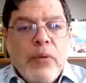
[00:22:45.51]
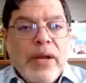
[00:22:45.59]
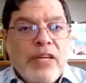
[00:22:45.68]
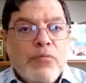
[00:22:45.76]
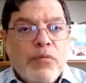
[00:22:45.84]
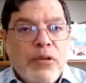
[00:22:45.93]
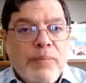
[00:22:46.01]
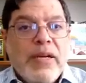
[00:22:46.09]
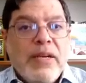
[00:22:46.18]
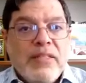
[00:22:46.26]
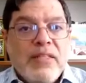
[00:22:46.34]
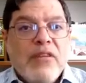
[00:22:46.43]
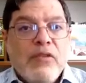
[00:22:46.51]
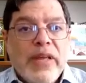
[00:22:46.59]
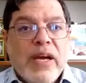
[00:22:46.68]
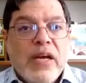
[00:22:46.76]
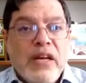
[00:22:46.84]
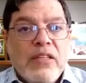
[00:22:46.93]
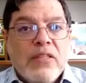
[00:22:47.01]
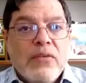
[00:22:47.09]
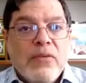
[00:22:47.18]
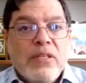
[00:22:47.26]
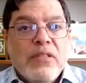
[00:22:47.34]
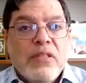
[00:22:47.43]
Iran has prepared itself for that
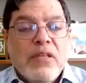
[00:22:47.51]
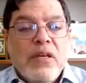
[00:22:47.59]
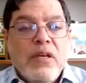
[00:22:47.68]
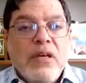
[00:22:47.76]
consequence.